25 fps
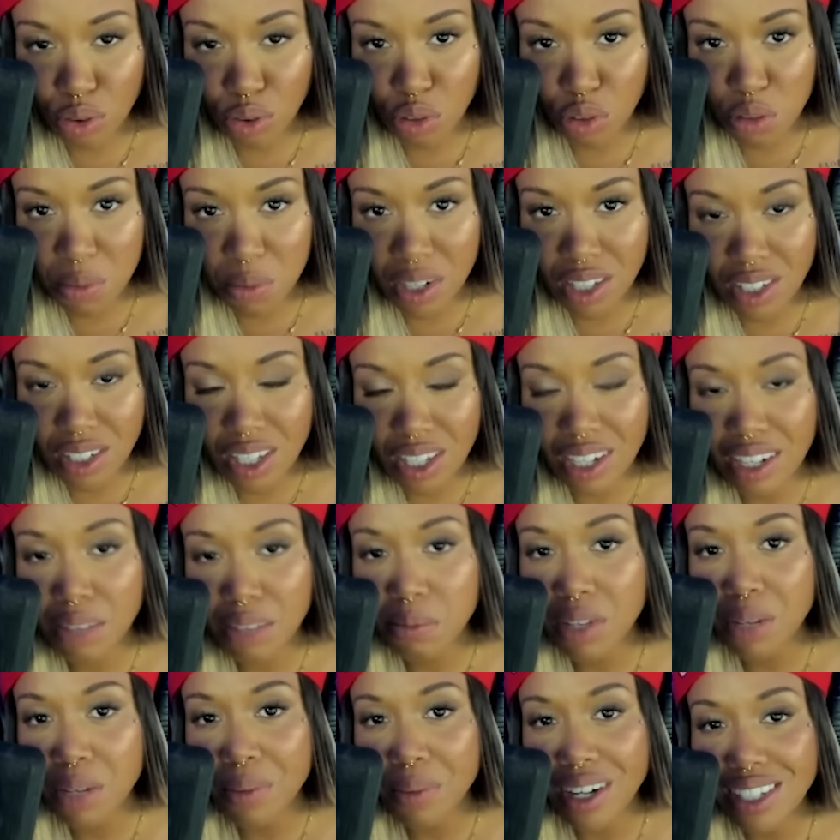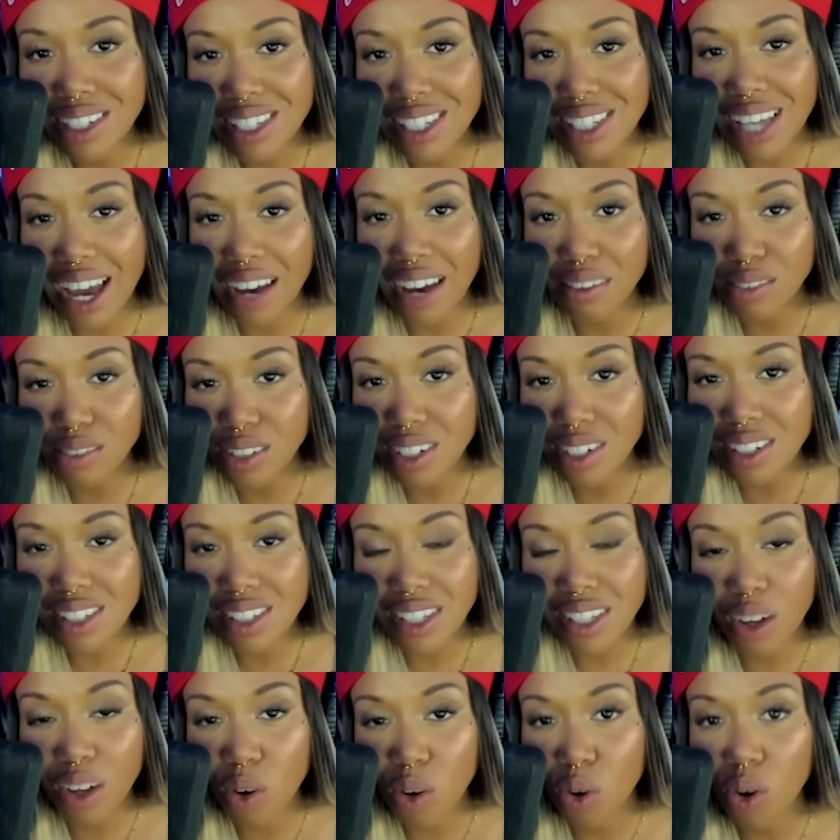3 minutes in, he minimizes every
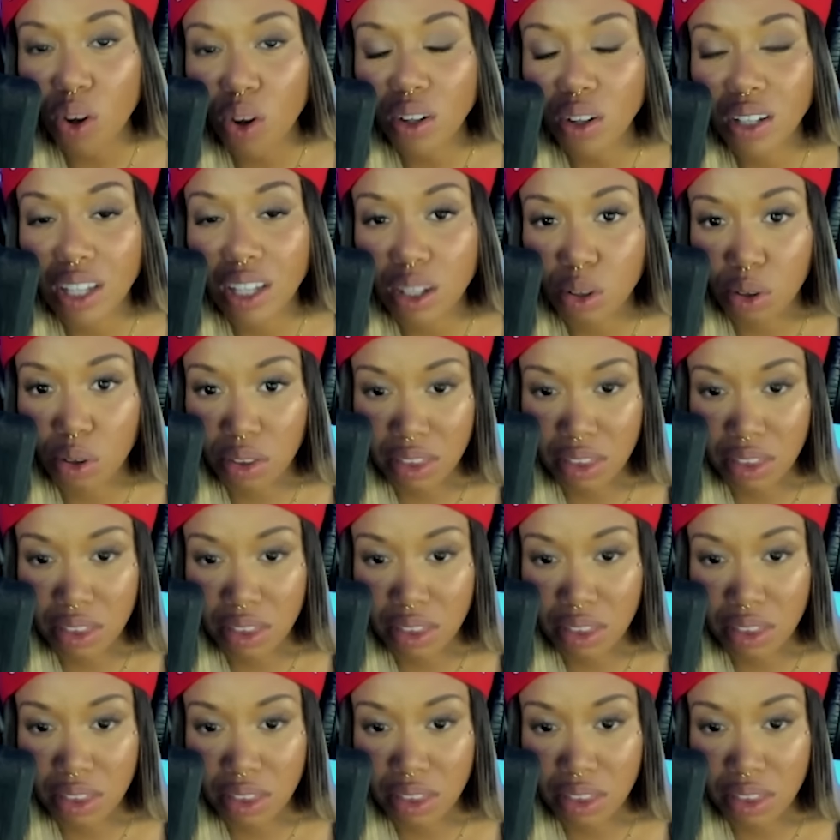single little